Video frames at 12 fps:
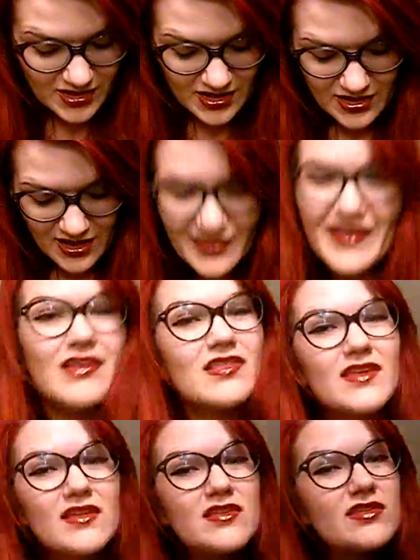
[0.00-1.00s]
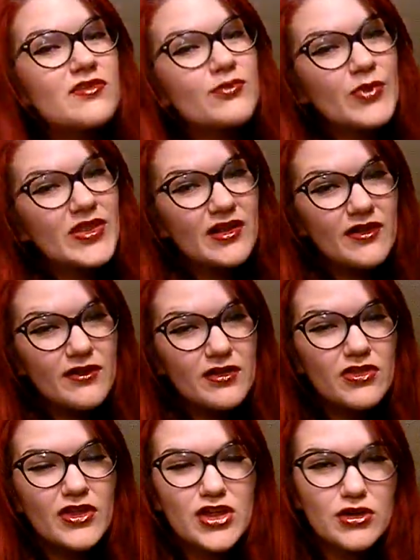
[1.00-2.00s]
And I like things when they're
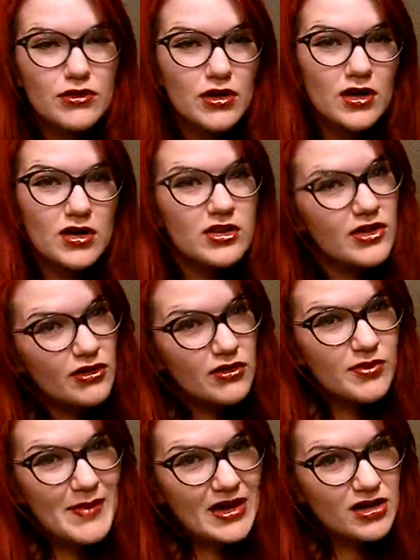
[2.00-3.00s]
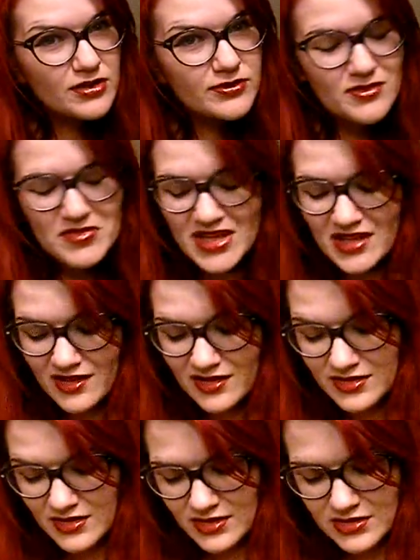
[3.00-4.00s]
the cuter, they're the better for me.
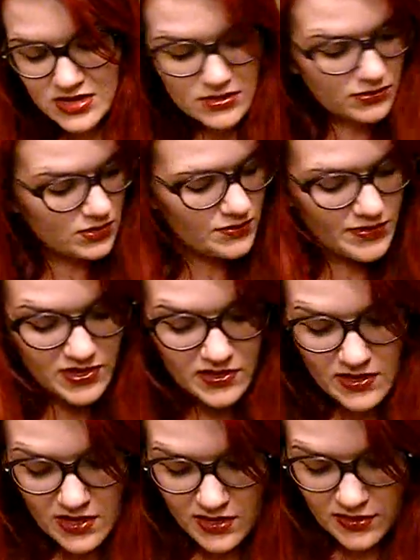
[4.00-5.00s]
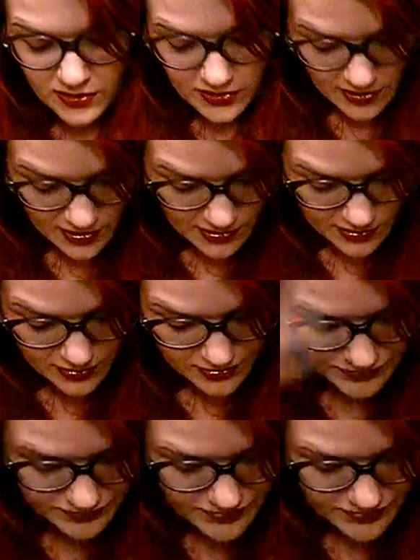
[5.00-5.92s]
Whoops. So